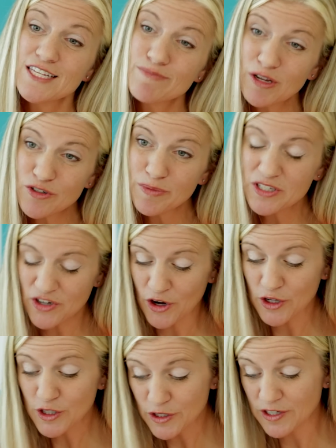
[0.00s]
These measurements are
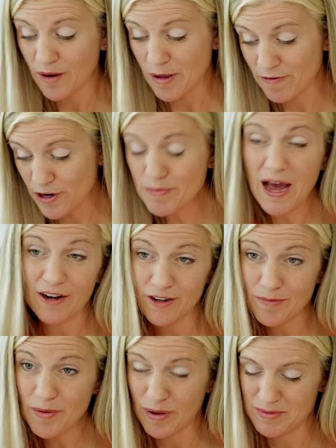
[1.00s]
included on my free
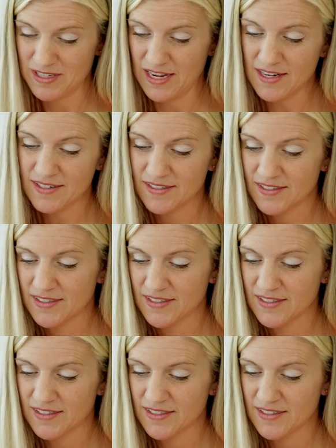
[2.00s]
pattern on my website.